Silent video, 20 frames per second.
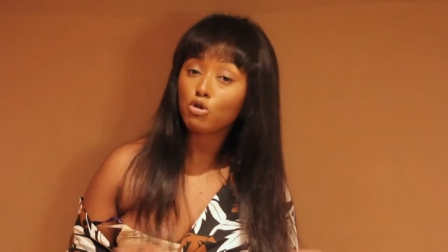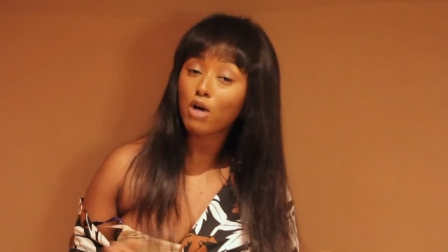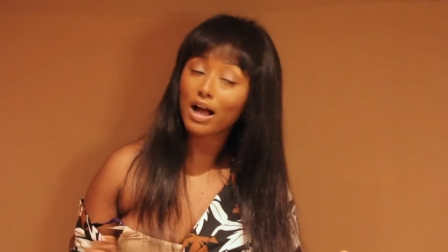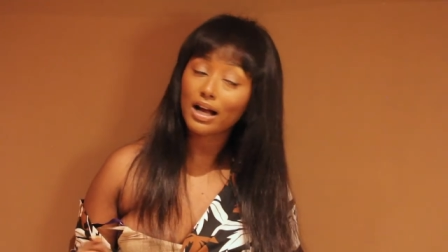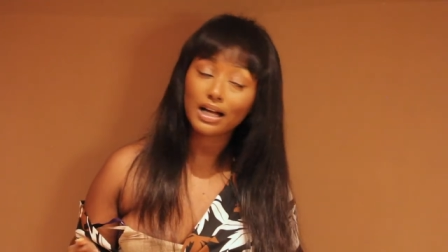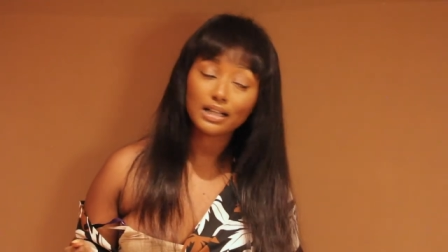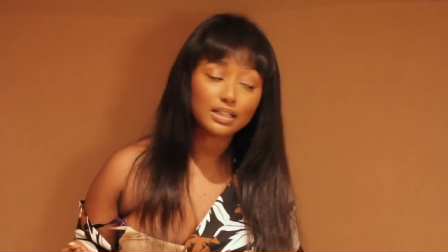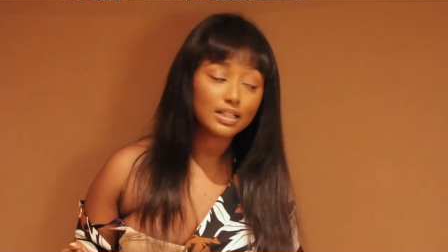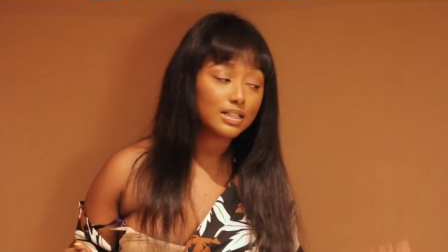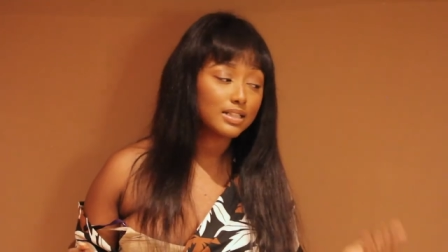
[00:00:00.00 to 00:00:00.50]

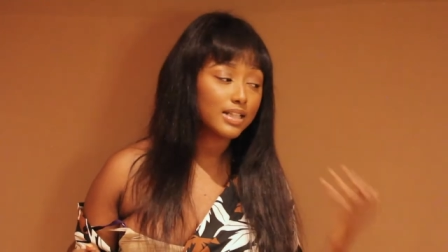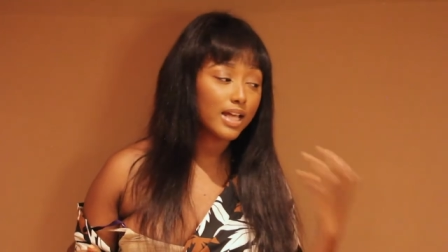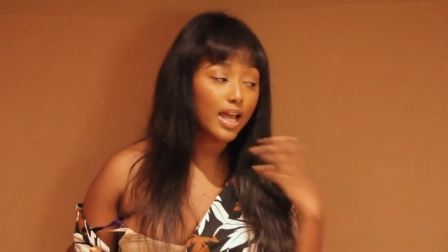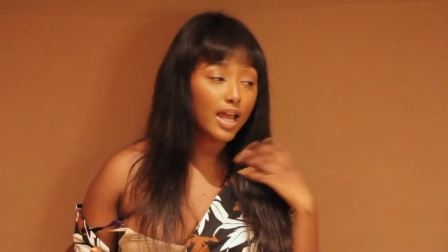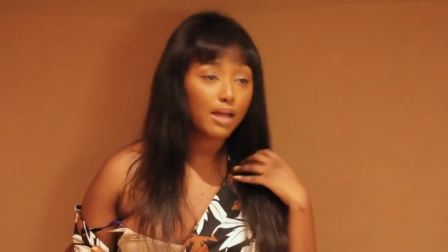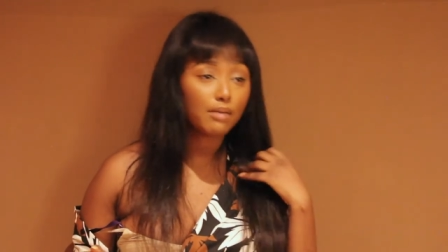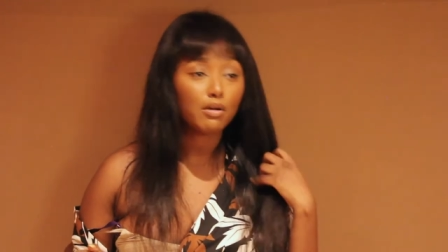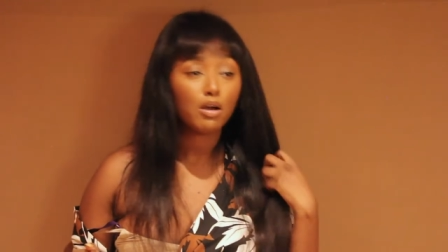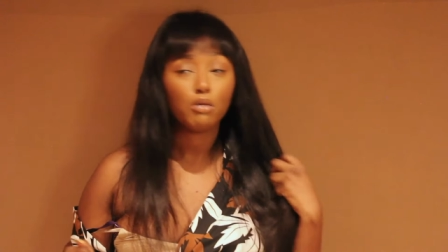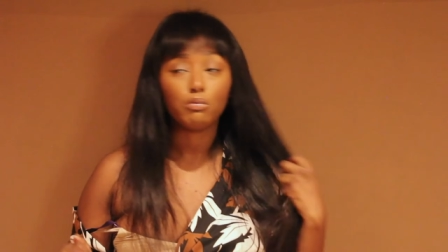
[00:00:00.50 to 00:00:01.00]
I got the
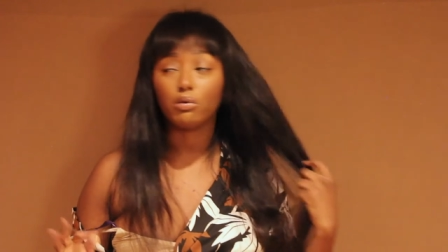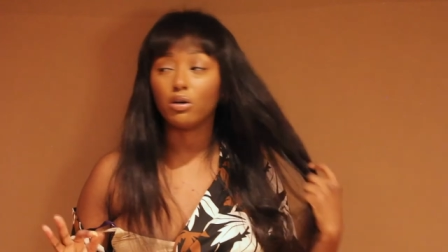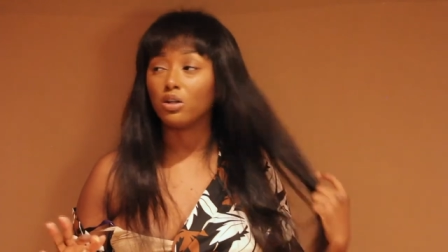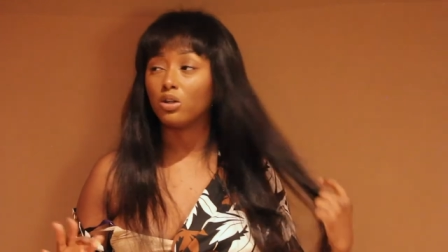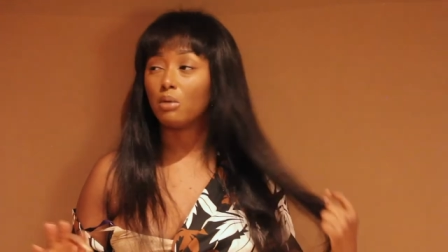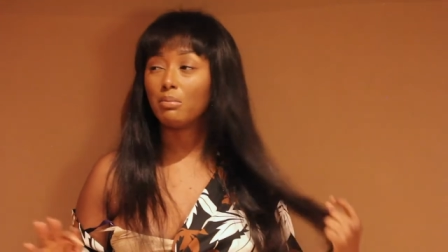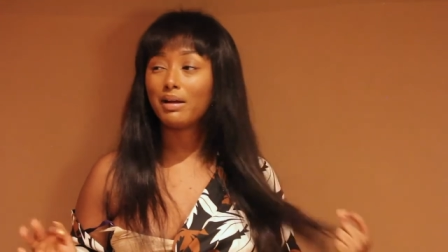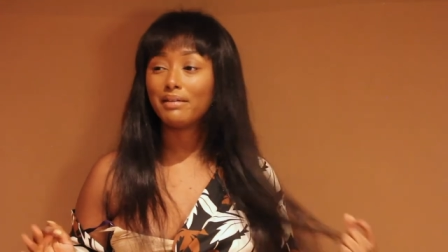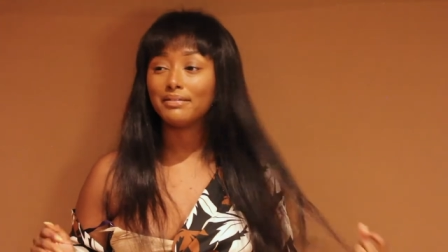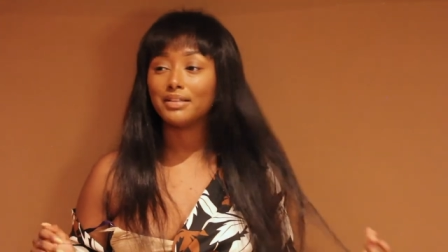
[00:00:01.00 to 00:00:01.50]
same, well,
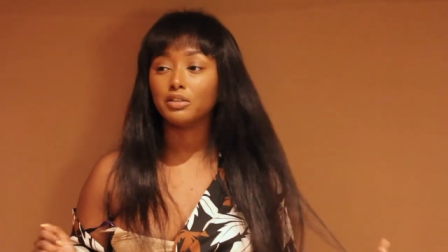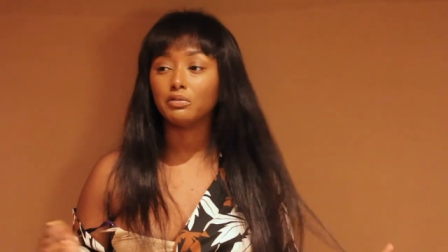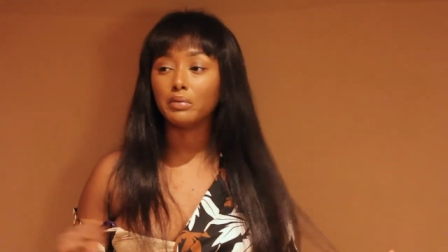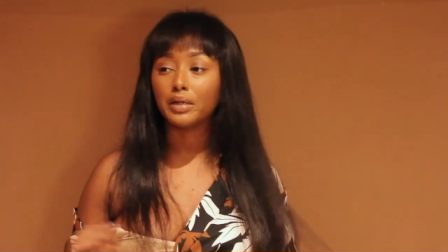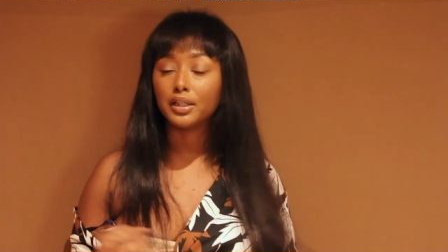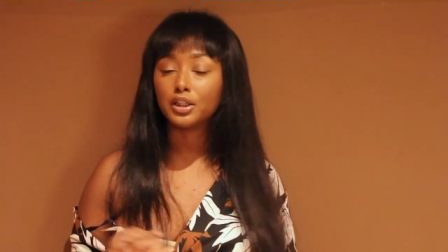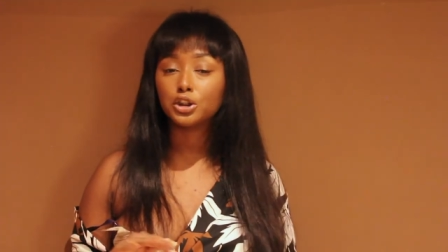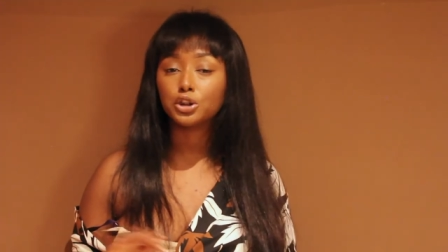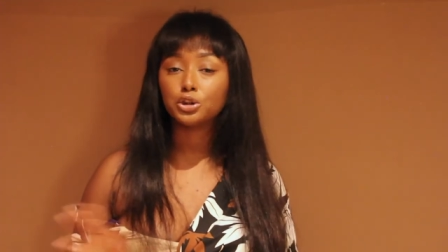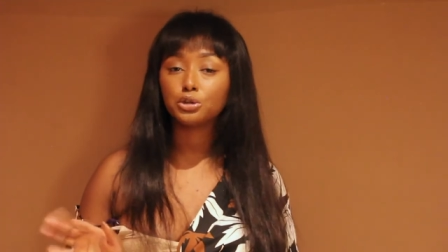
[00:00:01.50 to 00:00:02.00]
nobody really
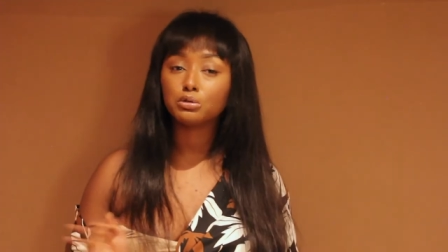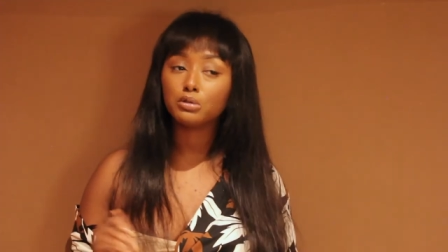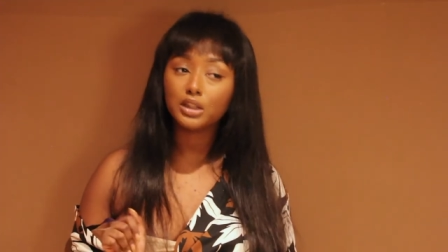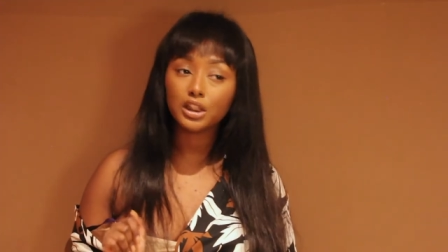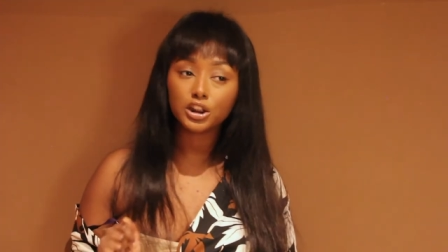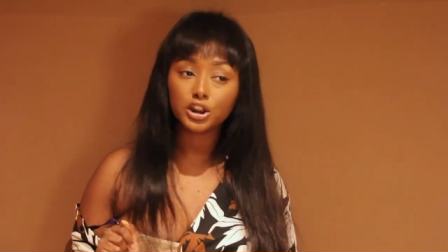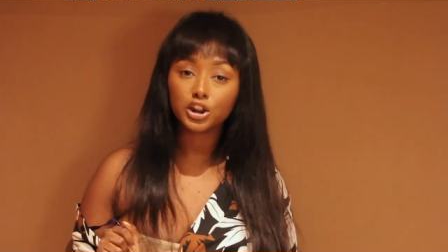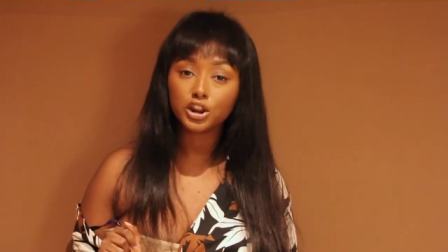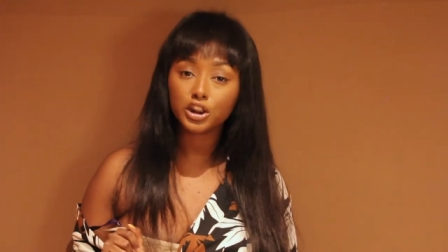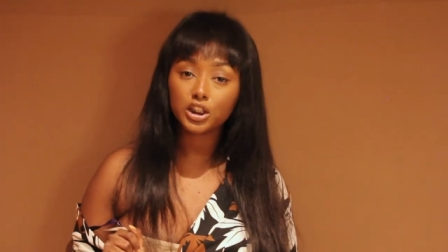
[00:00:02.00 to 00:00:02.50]
wears True
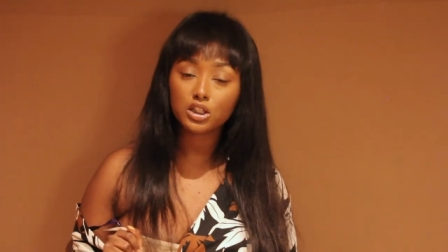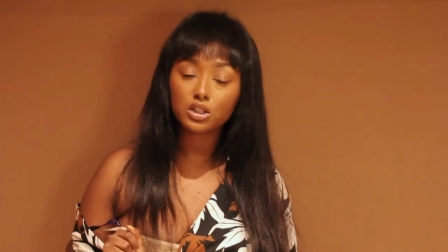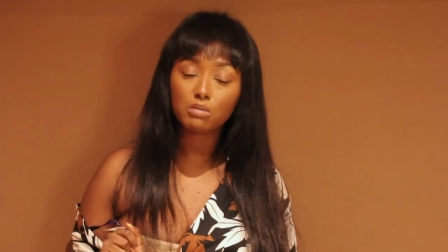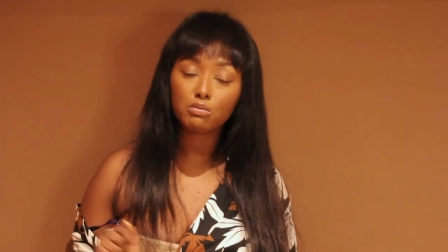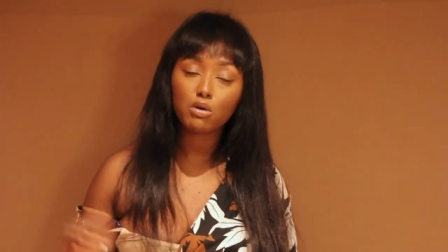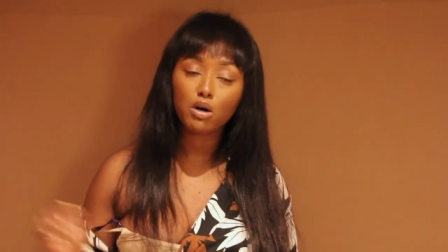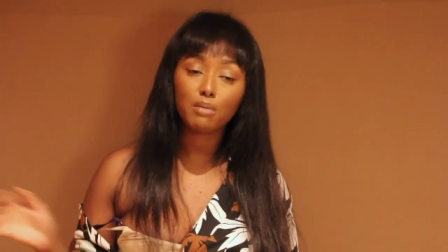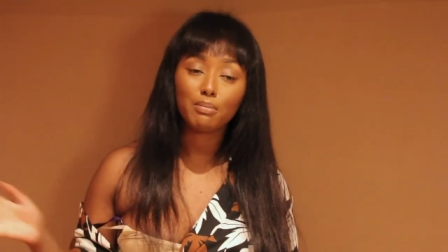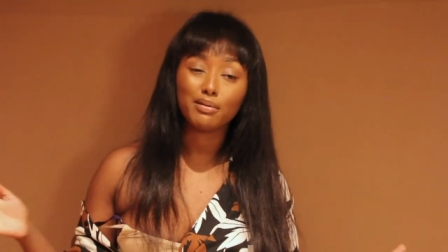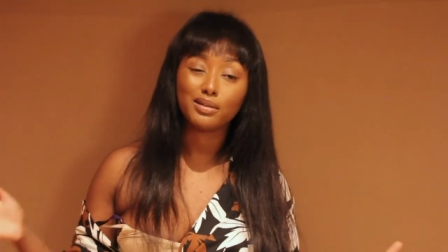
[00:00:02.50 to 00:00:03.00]
Religion jeans no
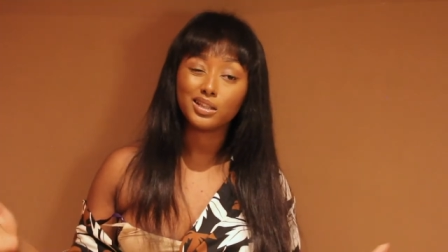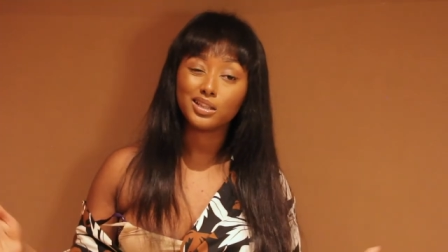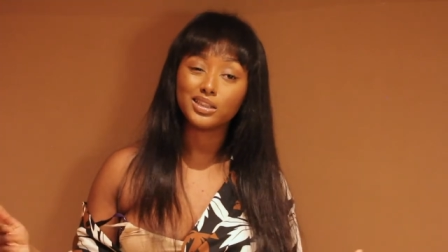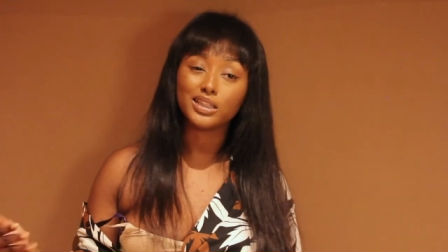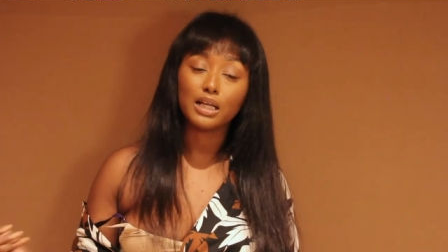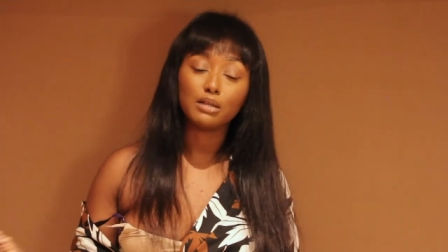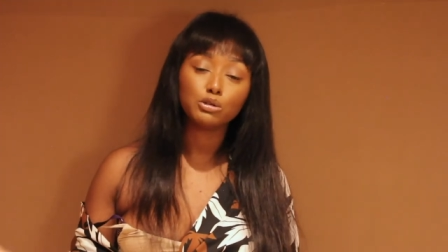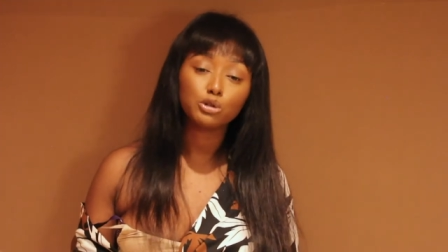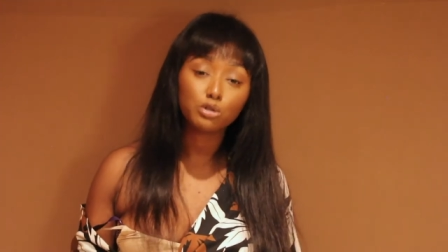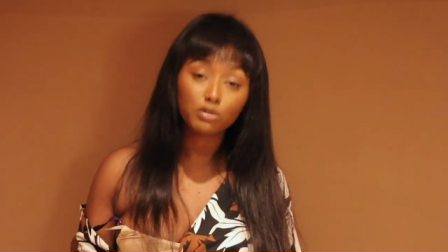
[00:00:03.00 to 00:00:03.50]
more, but the
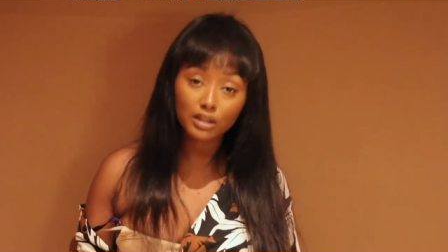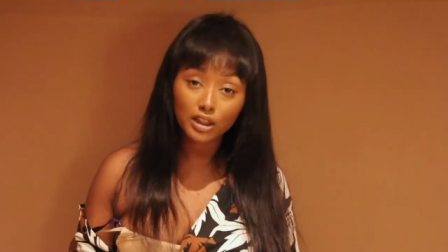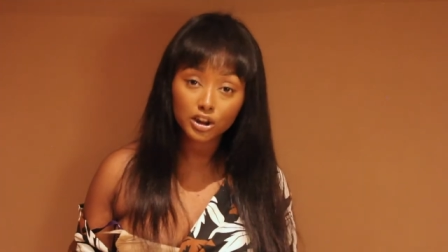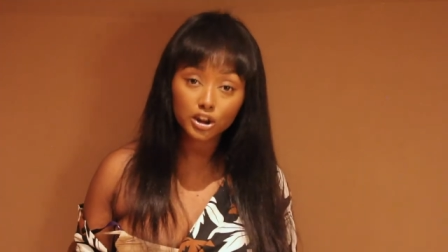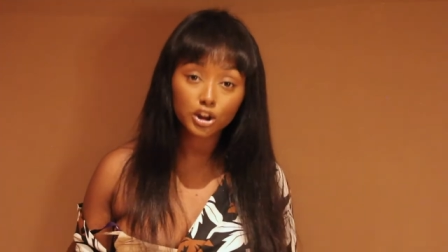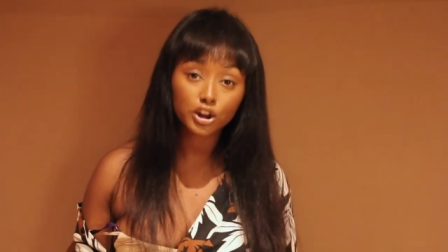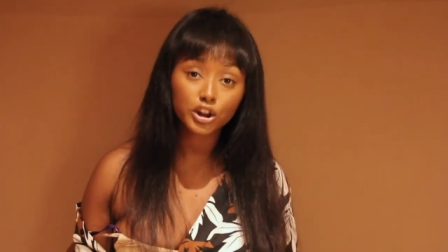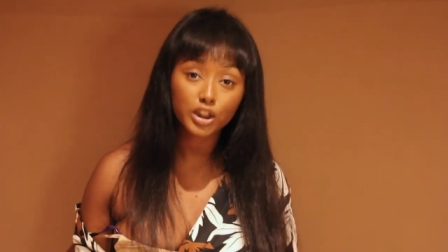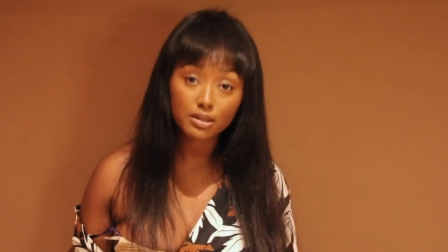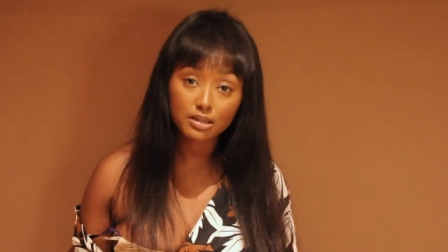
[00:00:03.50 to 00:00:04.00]
same True
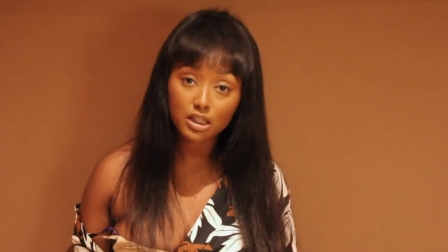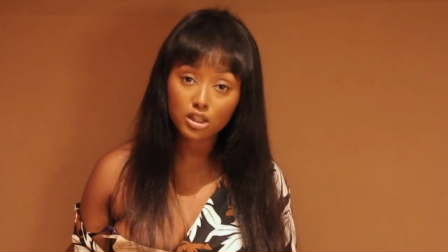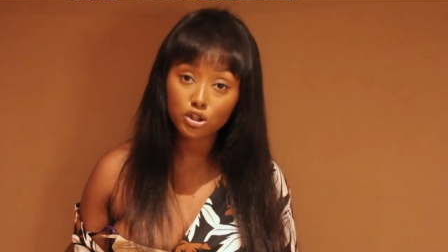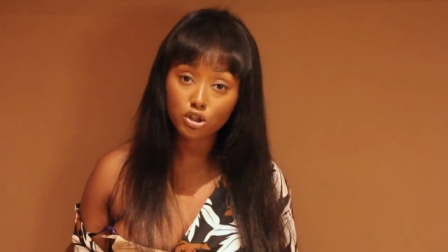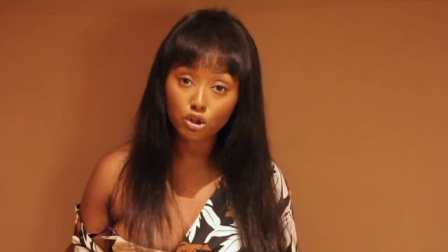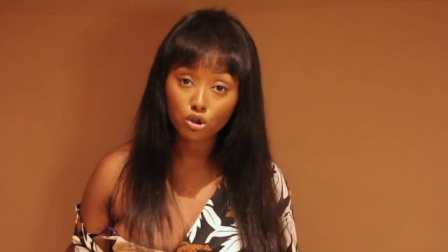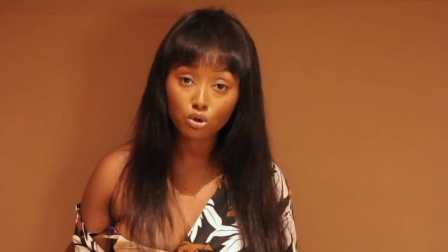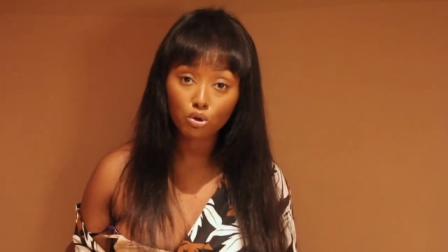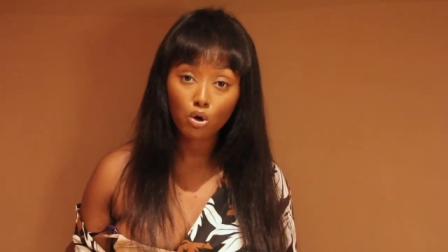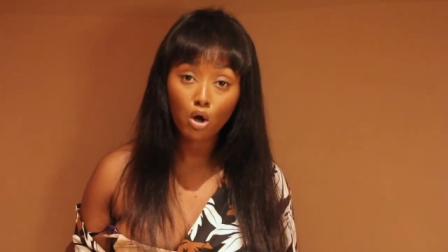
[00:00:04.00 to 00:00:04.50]
Religion jeans as
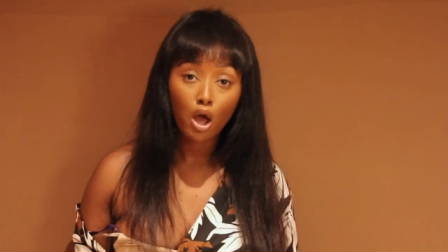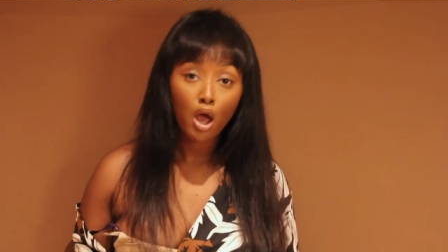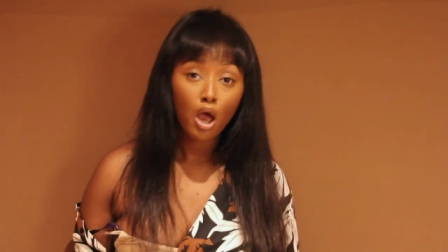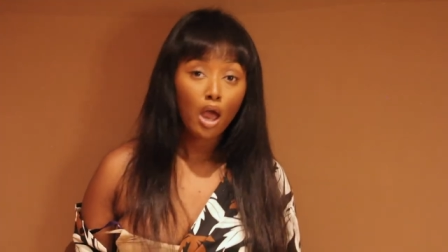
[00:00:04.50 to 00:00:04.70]
you.